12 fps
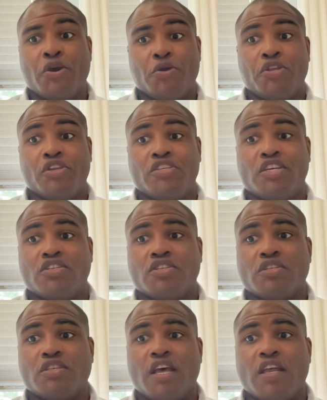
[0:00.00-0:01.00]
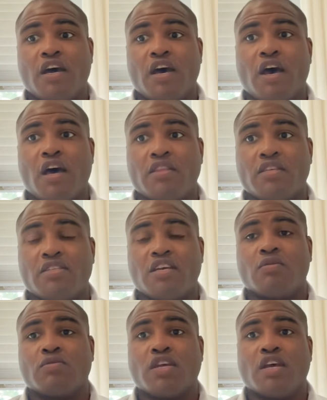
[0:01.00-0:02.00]
You know, the decisions that the
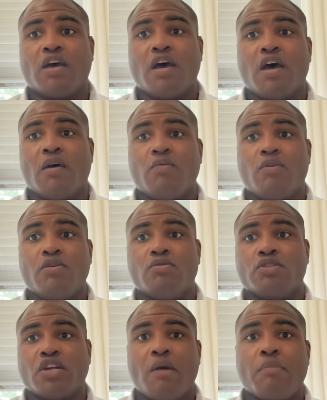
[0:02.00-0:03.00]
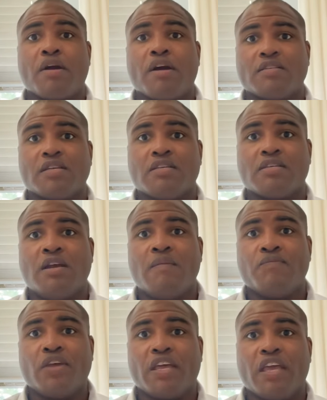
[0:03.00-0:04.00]
signals that we use in our process
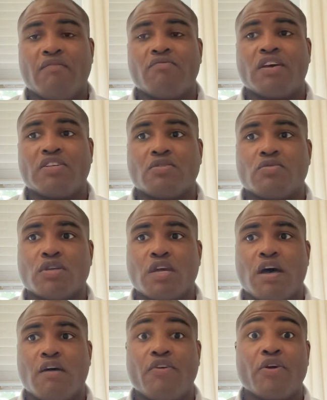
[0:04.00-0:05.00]
that give investors